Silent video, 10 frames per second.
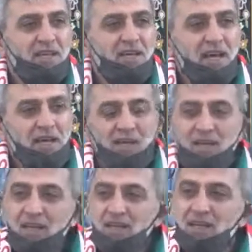
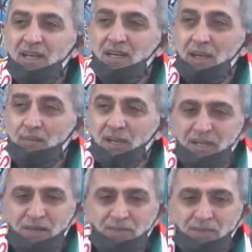Allah, uh,
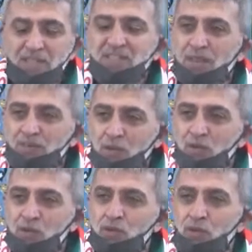uh, peace
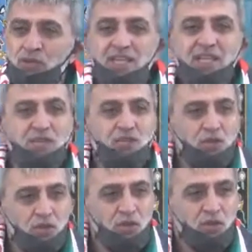upon you, saying to
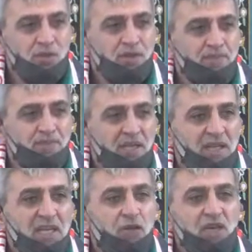you,
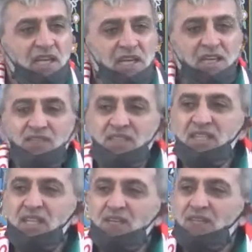he will leave it
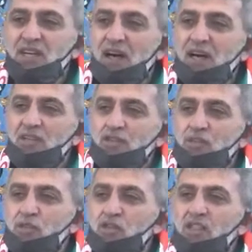in every heart of
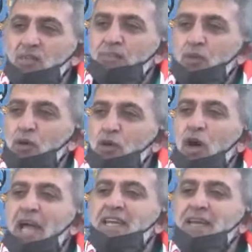Muslim born
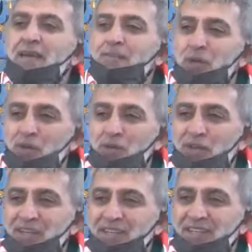and non-born.
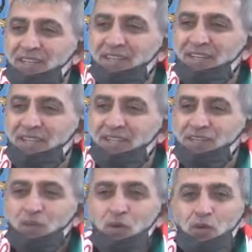
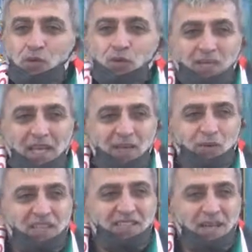So today
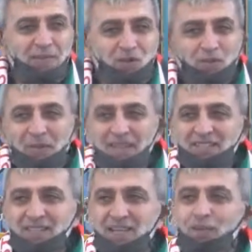when it comes to
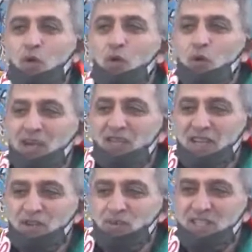Palestine, all of
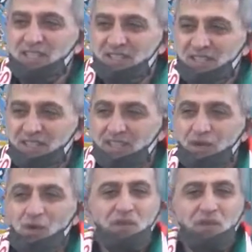us we get heated.